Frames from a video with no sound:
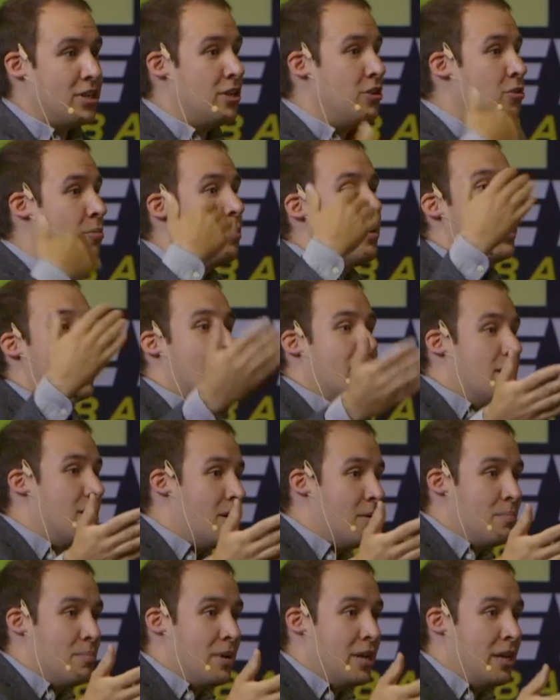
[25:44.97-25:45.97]
and you may end
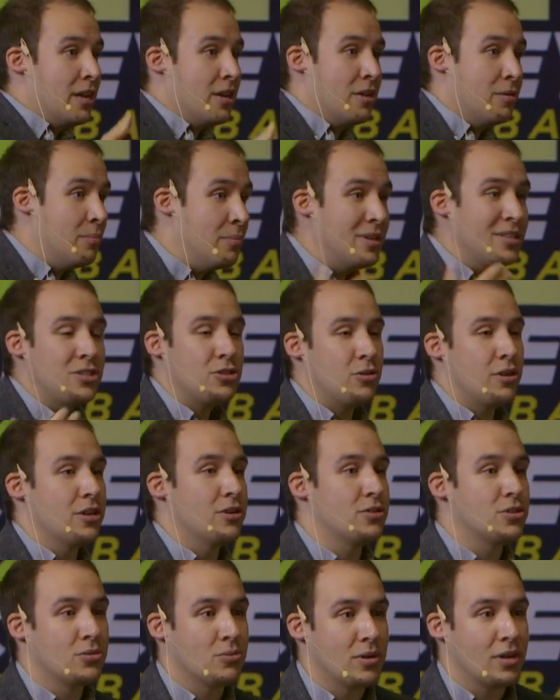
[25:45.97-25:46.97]
up being an
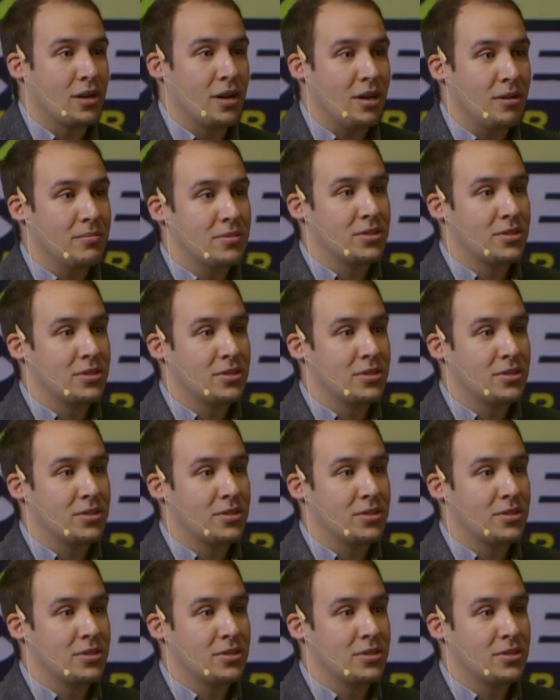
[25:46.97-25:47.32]
administrator to a club.